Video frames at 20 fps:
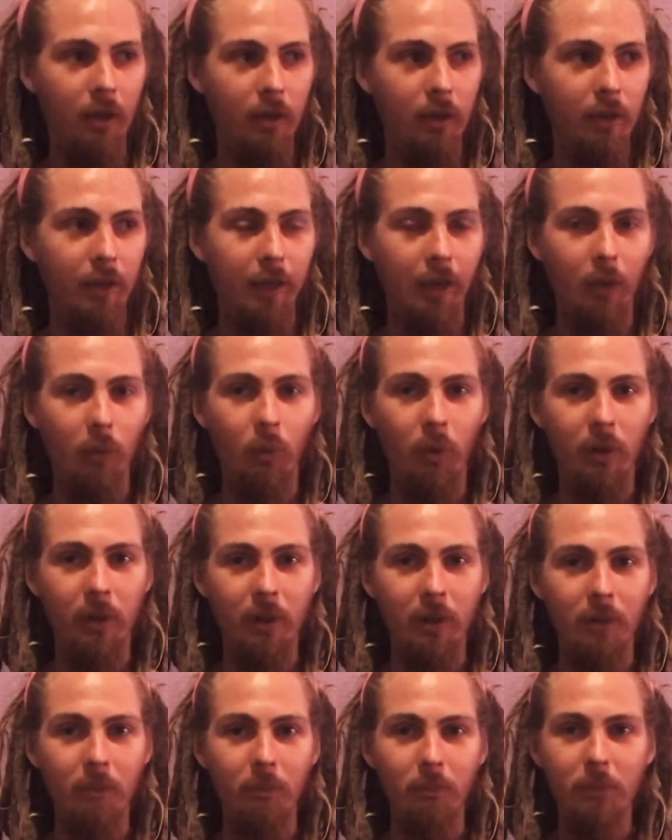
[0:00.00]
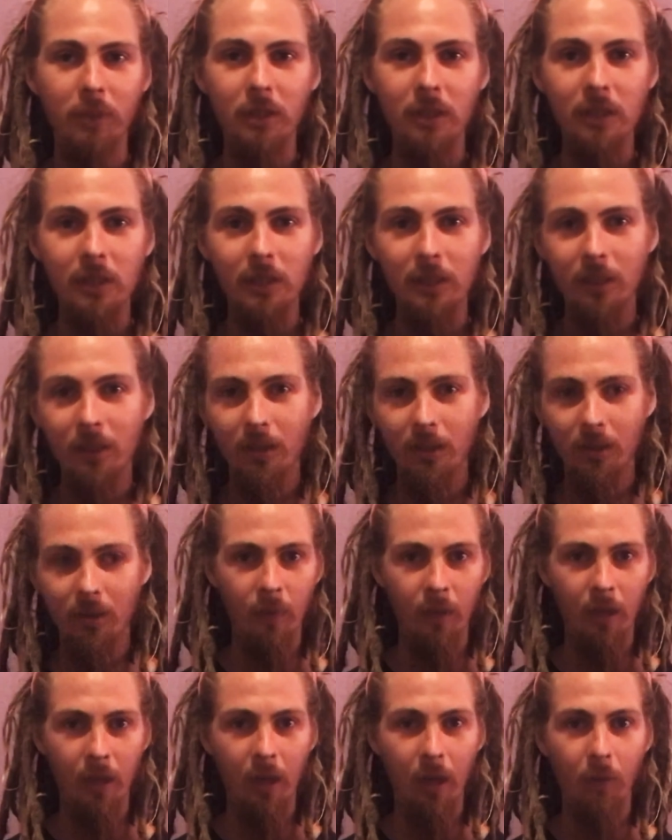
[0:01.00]
like I wanted the peak,
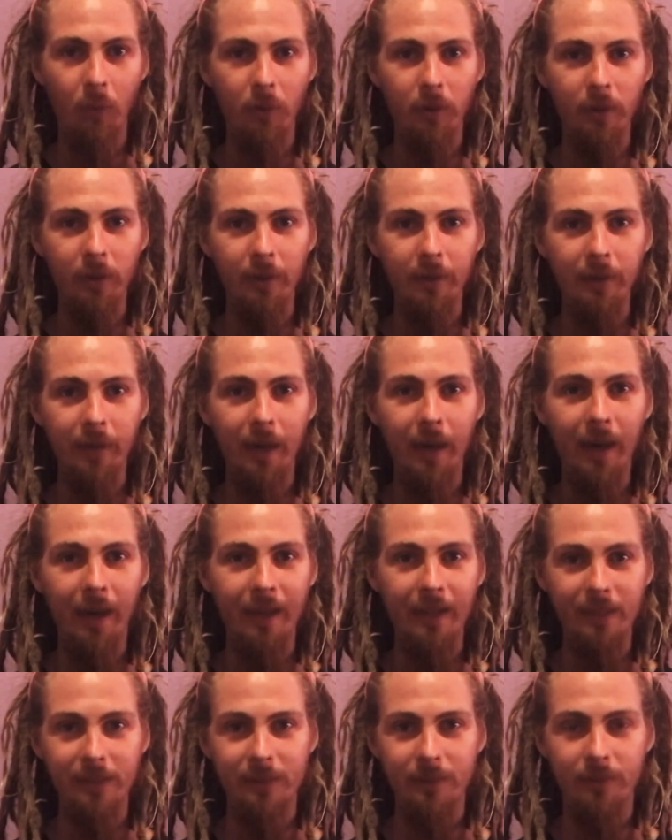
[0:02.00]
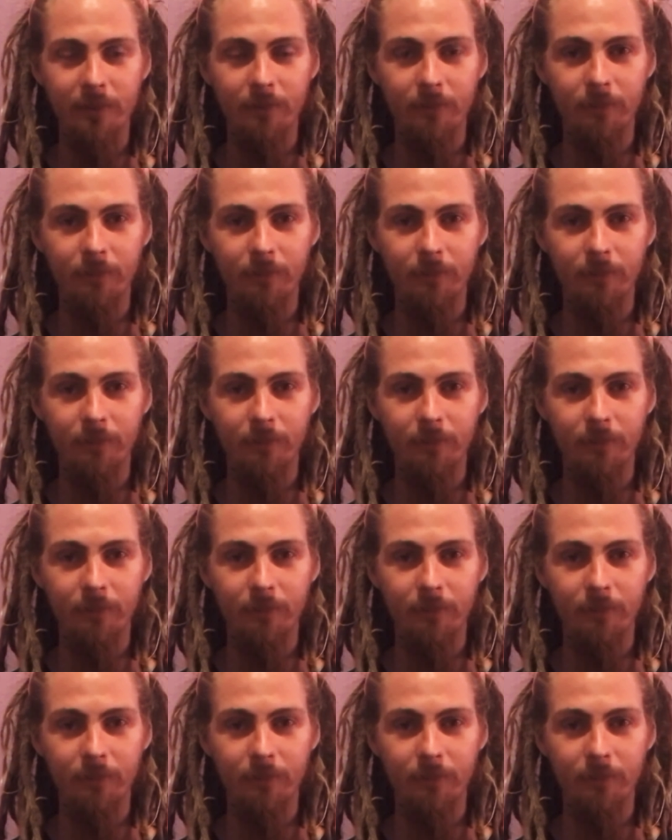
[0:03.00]
I wanted like the highest